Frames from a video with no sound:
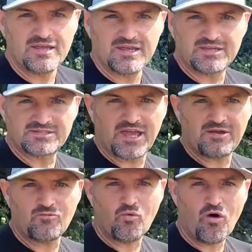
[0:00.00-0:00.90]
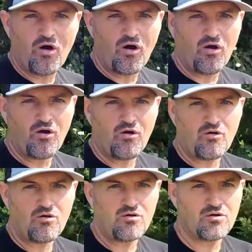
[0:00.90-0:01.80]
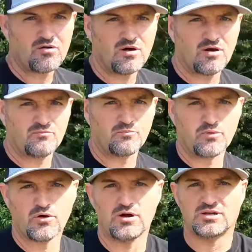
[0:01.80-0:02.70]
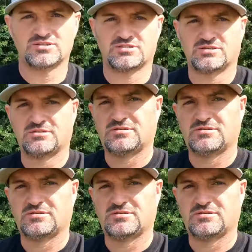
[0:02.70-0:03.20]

is a wall of brush.